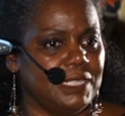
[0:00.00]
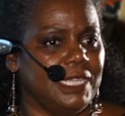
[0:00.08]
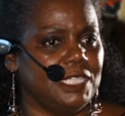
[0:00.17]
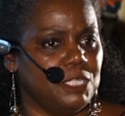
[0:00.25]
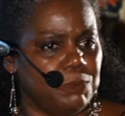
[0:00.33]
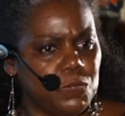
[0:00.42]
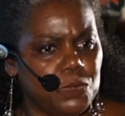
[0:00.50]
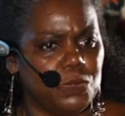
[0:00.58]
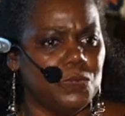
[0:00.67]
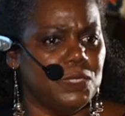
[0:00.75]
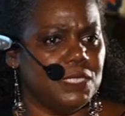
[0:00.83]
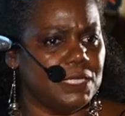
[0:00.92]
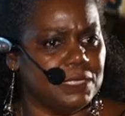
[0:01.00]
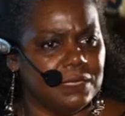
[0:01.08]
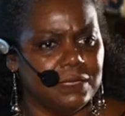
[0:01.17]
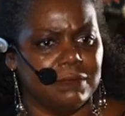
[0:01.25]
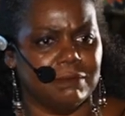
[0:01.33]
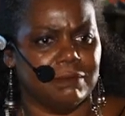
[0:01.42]
like spoons and
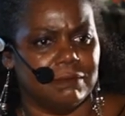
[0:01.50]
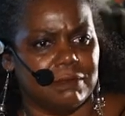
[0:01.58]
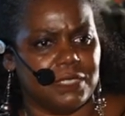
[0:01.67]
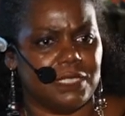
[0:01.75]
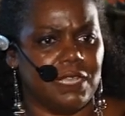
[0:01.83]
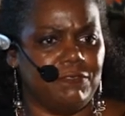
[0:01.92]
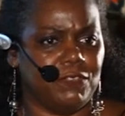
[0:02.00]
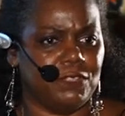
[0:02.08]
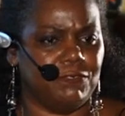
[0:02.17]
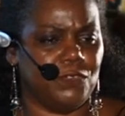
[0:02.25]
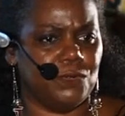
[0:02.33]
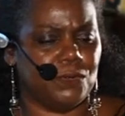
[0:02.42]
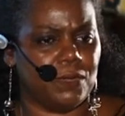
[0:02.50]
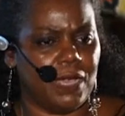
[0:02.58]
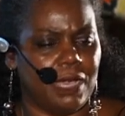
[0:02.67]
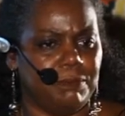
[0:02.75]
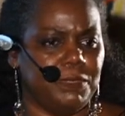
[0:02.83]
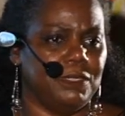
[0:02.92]
stuff on the
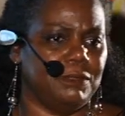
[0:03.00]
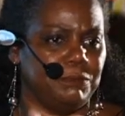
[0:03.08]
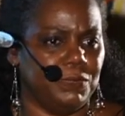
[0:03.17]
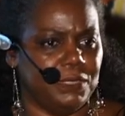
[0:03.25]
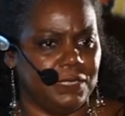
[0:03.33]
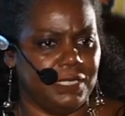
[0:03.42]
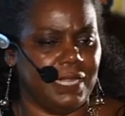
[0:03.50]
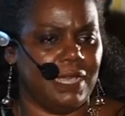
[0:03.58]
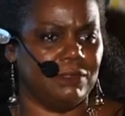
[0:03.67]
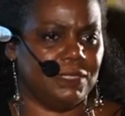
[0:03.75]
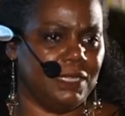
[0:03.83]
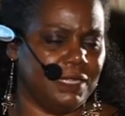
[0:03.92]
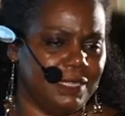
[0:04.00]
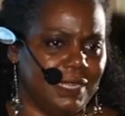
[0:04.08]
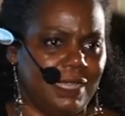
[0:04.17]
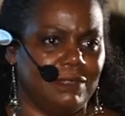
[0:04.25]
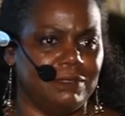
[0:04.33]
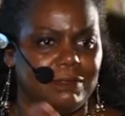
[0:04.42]
photocopier, print it out, cut it
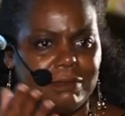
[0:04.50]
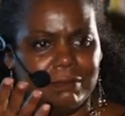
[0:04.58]
out,